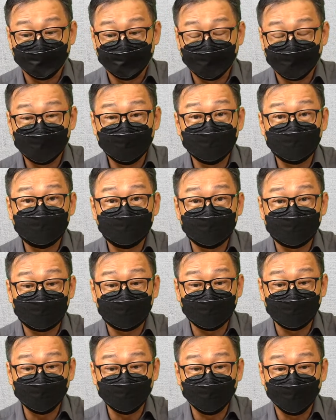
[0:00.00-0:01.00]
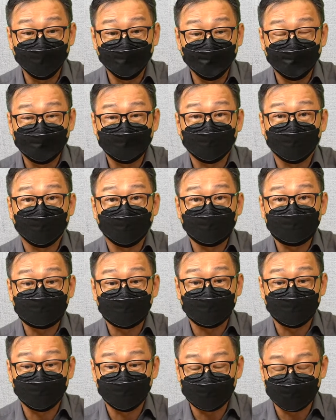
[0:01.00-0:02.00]
initiative for our
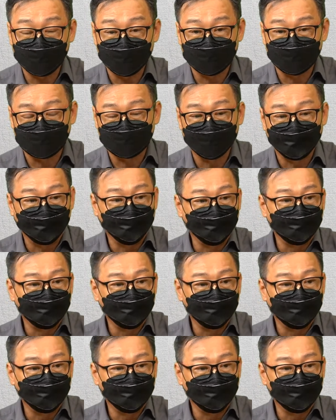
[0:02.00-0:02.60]
Sarawakians